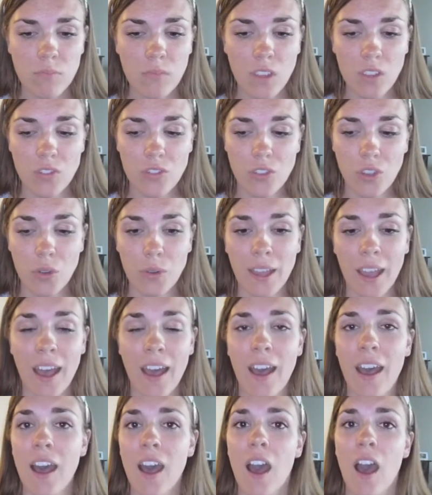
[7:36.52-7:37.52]
So
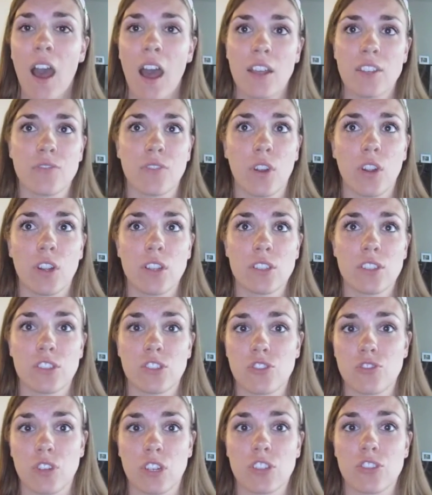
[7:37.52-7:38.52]
yeah, as far as the
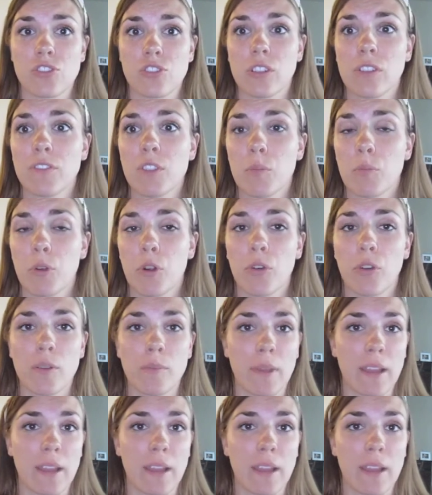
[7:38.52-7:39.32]
structure of the program,